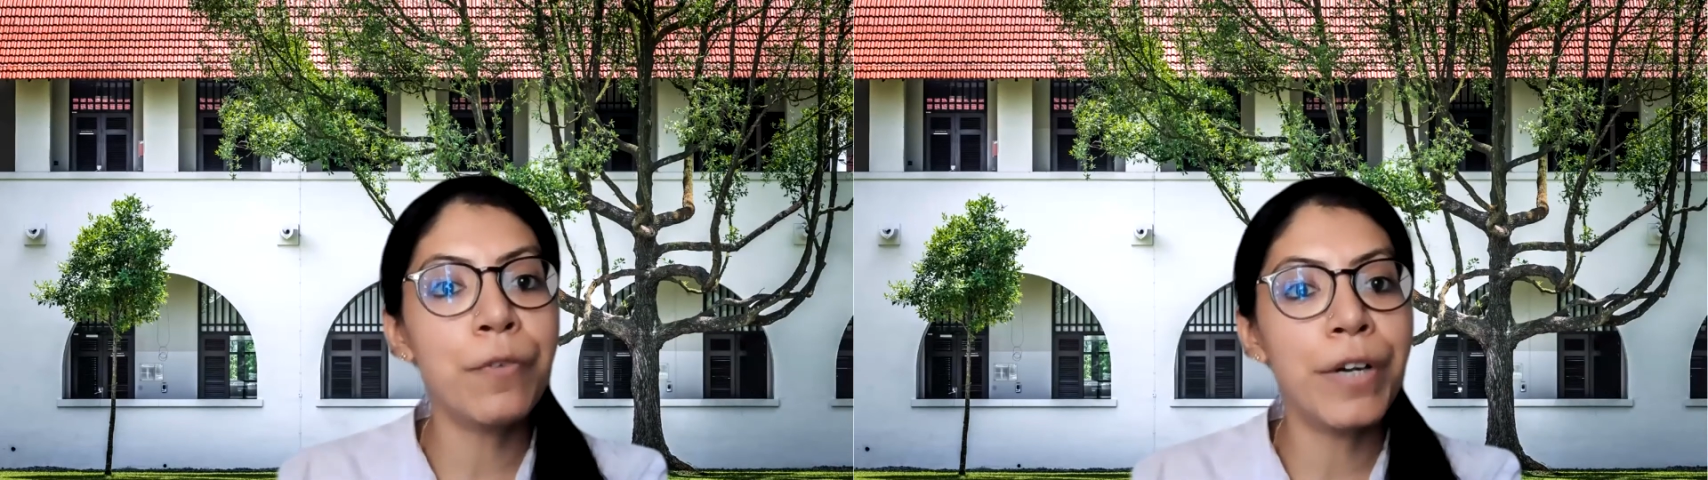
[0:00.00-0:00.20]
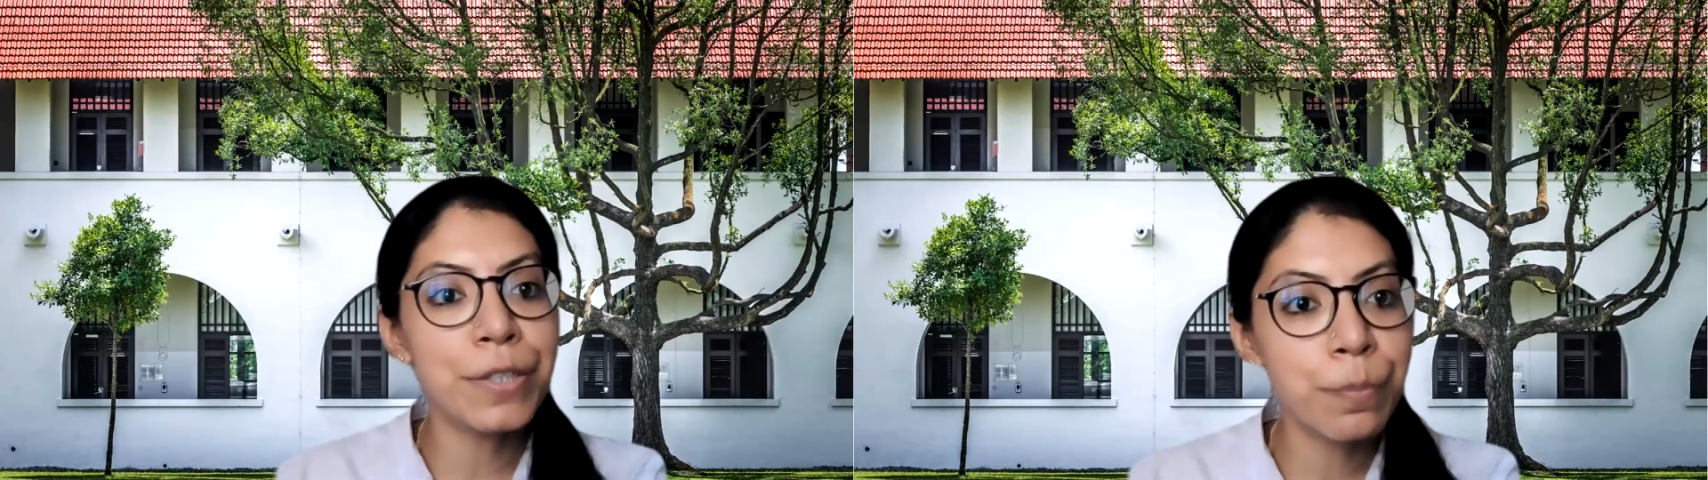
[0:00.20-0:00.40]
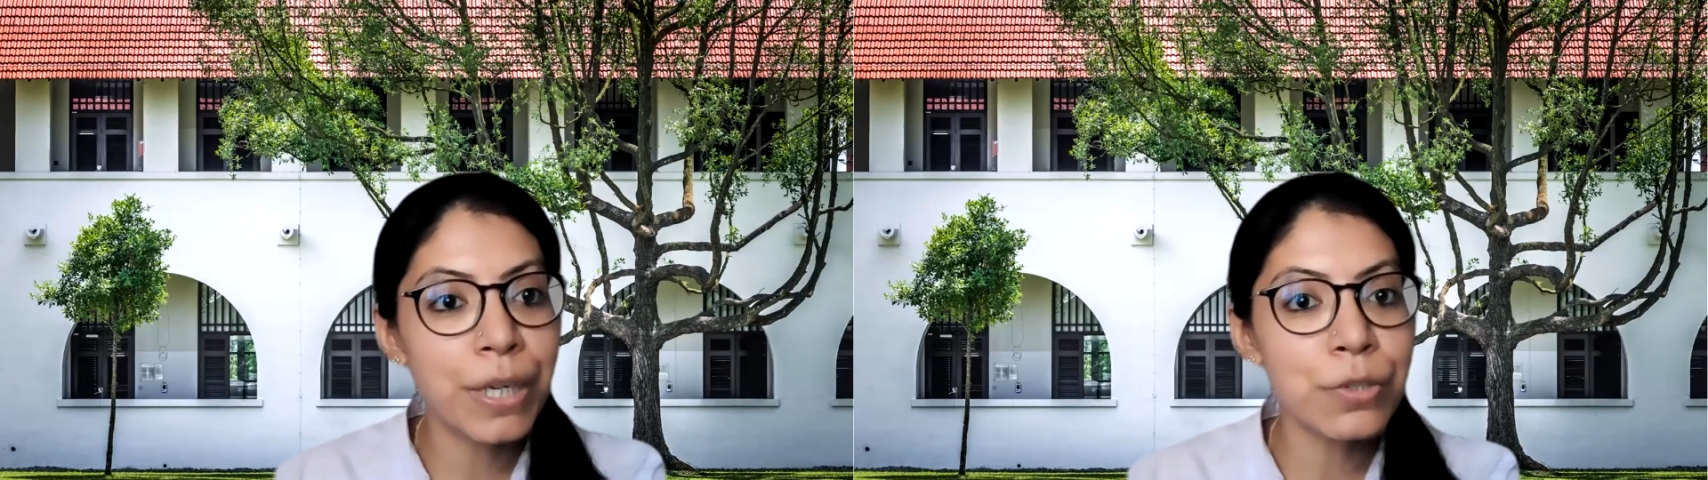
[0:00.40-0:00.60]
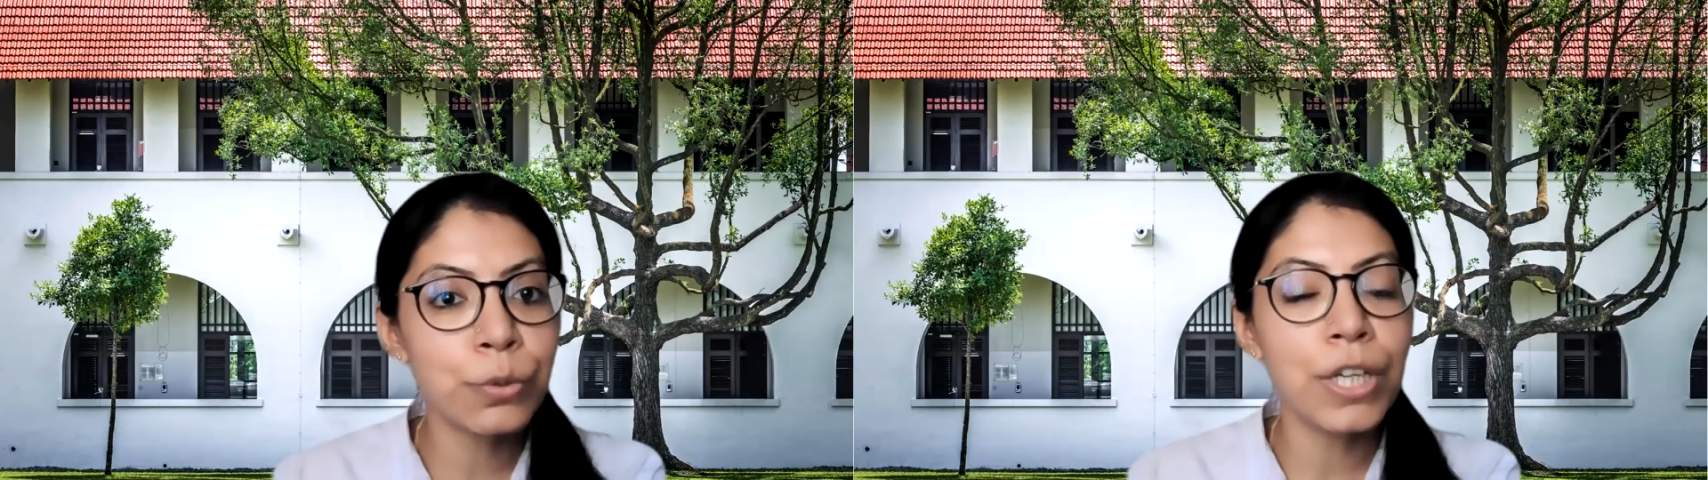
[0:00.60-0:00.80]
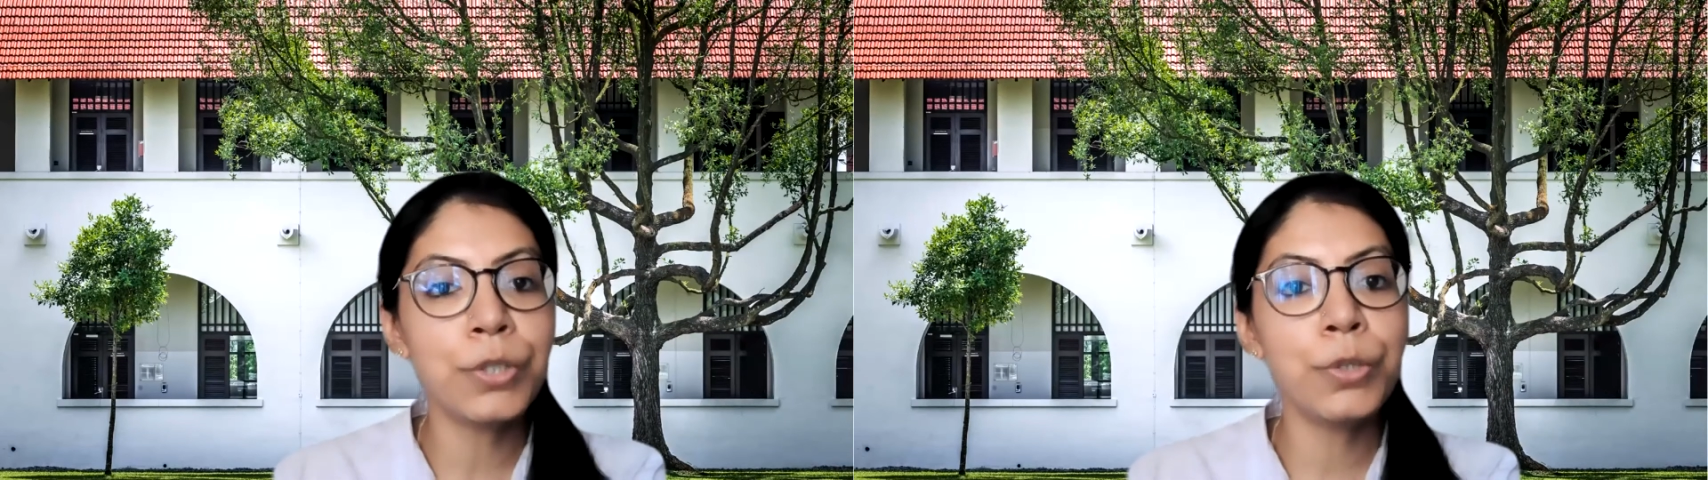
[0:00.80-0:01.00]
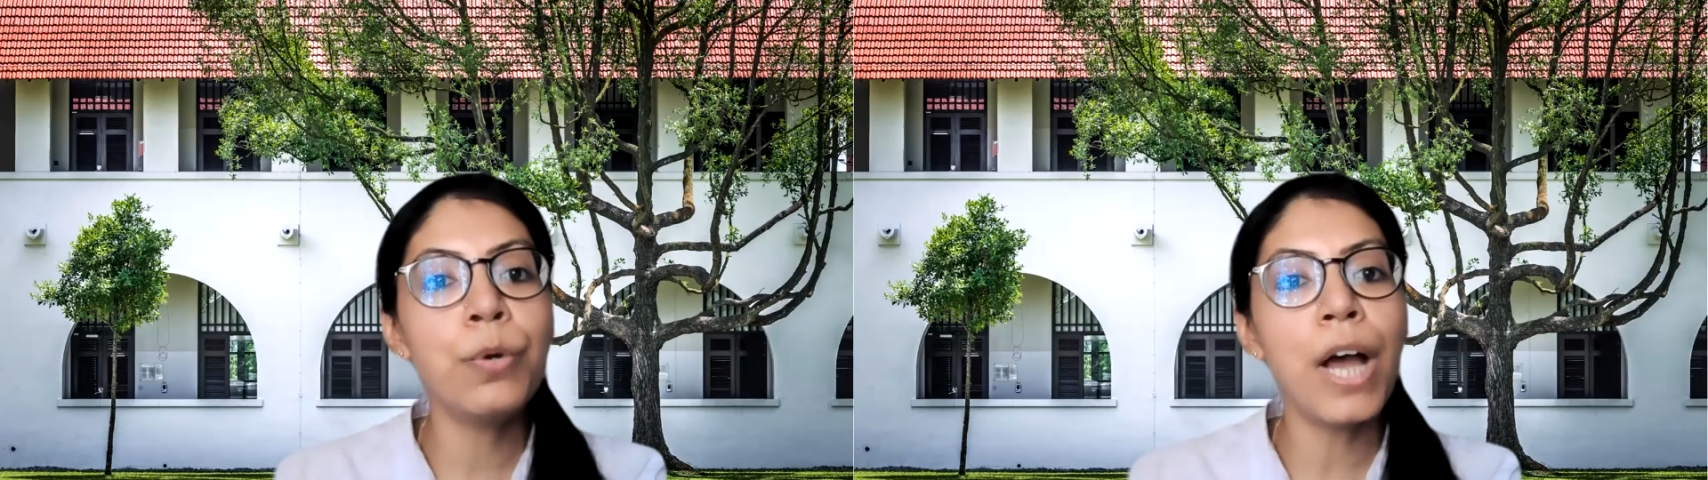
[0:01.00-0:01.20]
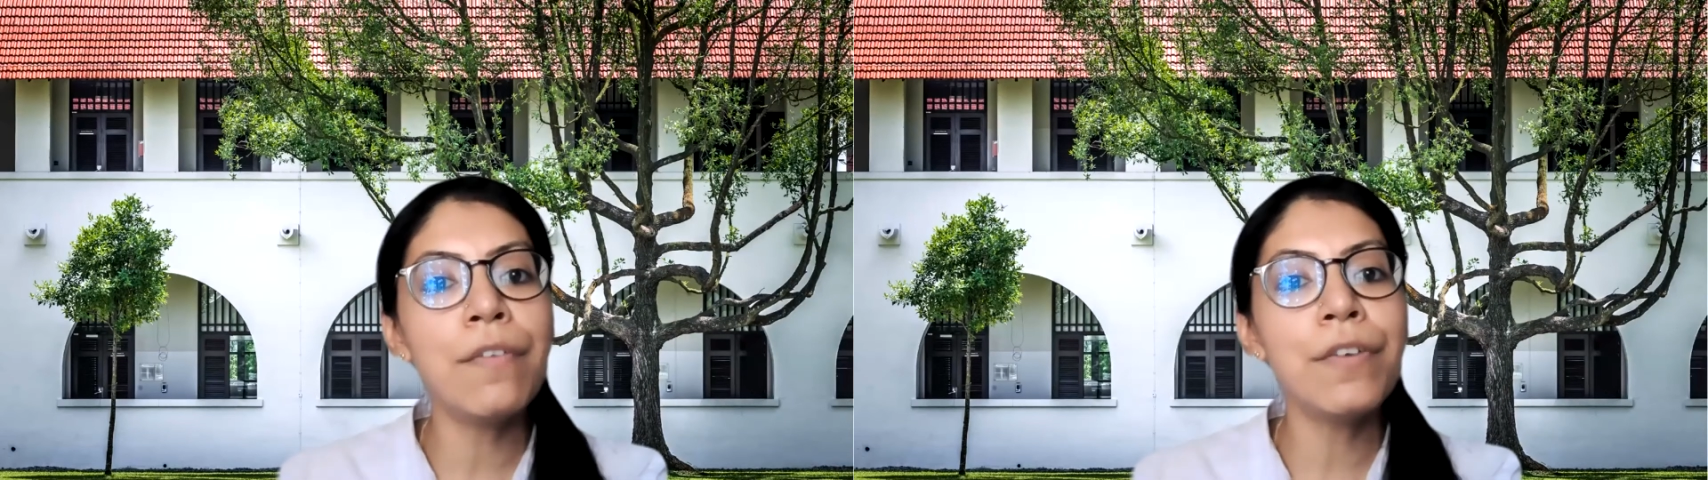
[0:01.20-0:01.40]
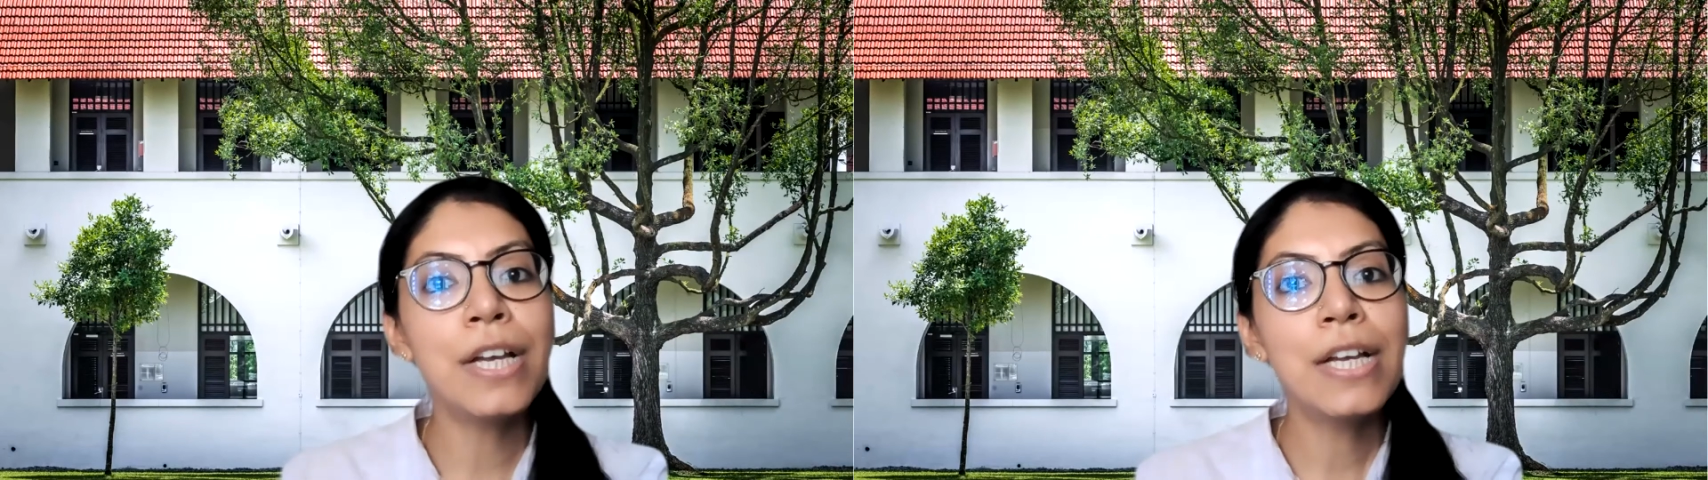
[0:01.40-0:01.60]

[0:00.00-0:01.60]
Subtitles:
widespread so that you have